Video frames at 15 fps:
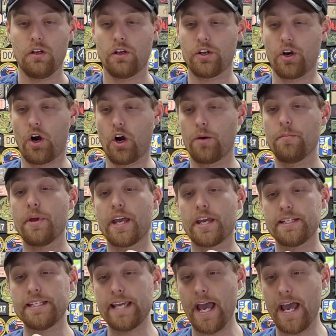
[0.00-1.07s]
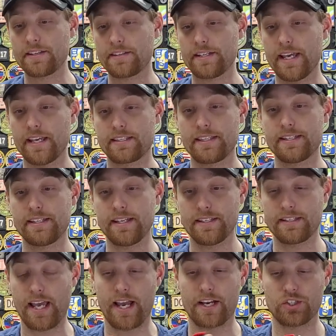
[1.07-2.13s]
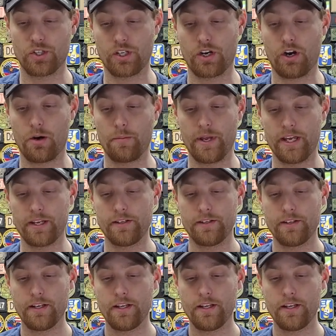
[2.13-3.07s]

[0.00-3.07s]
an armband. Yes, yes, this is actually an armband.